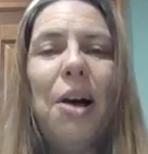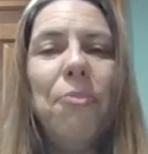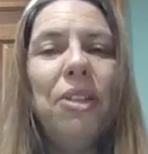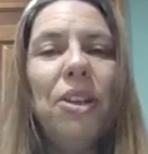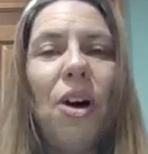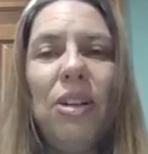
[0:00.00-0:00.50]

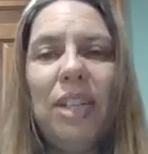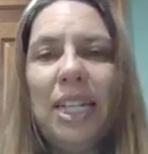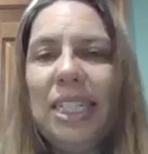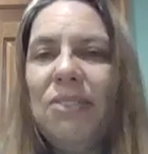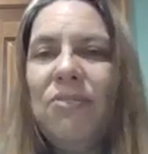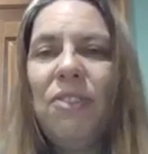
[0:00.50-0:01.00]
with all
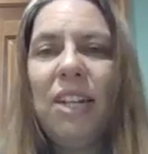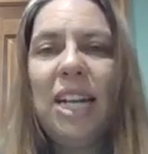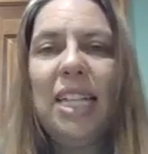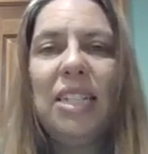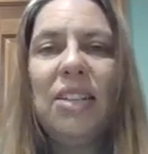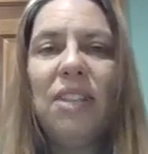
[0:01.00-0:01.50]
kinds of fun
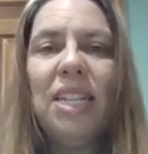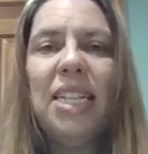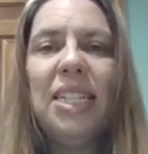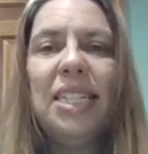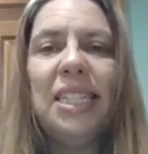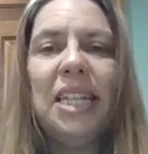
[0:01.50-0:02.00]

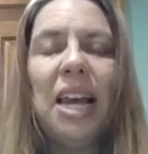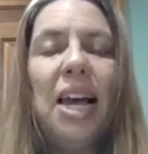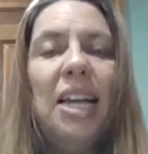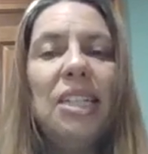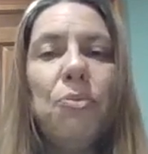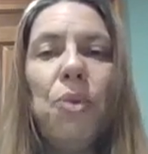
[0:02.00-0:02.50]
activities,
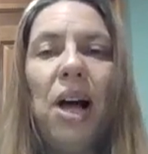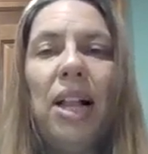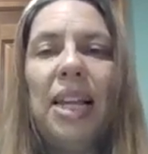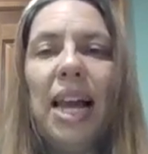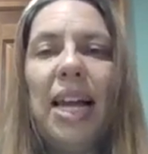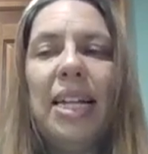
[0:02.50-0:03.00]
as
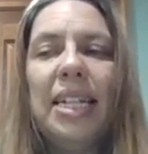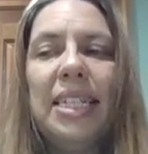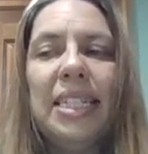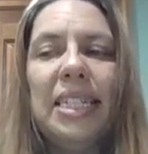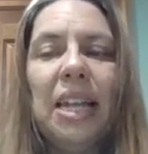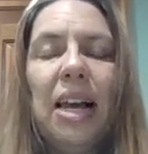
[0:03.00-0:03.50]
well
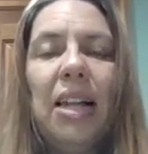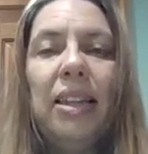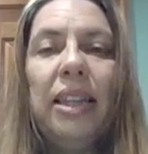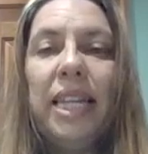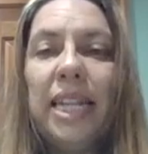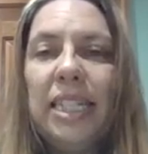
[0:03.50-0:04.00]
as
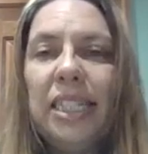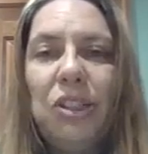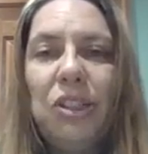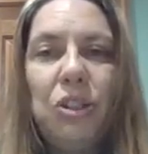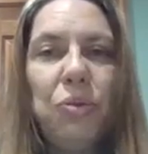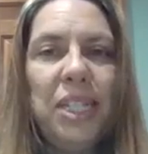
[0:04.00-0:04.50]
links
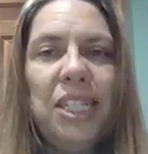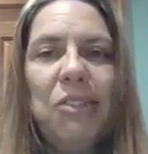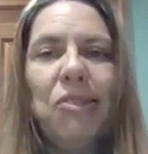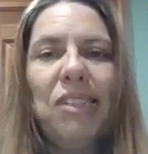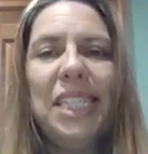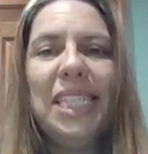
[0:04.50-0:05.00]
to
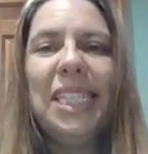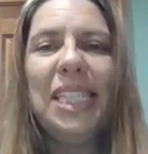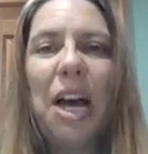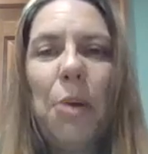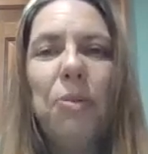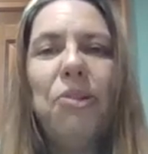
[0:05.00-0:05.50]
resources to
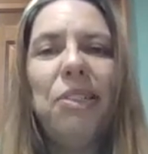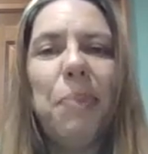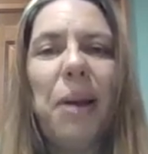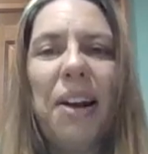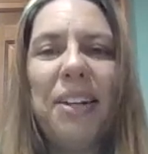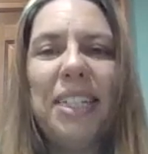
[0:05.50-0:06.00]
help those
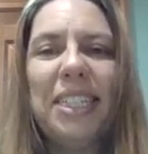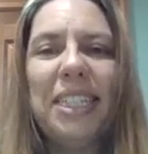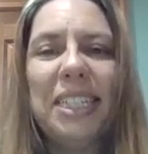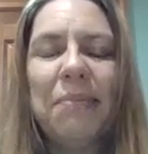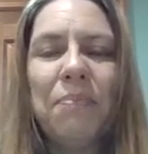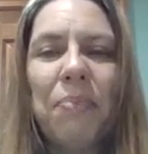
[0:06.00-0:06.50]

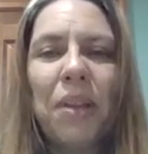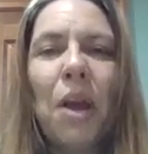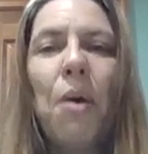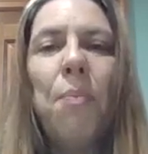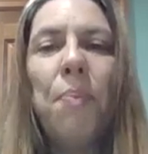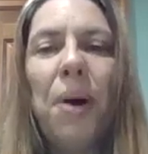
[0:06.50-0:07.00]
parents.
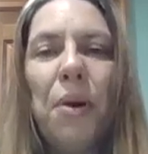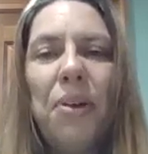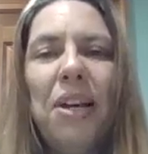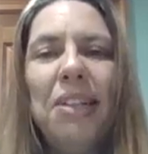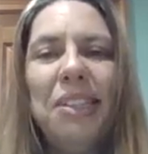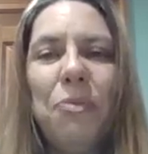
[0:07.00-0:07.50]
But
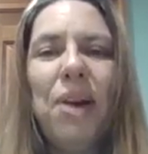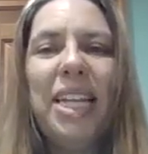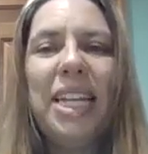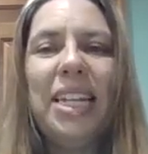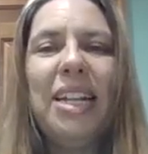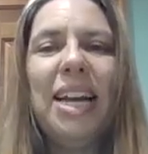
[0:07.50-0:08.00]
we also
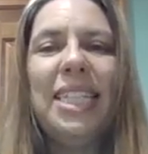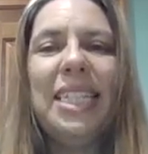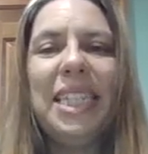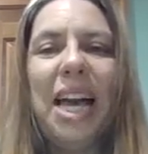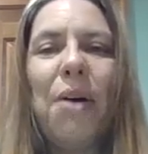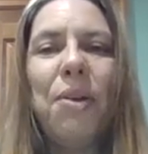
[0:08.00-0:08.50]
recognize
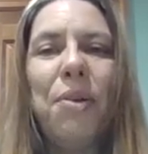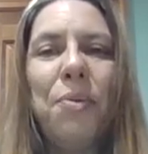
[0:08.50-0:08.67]
that we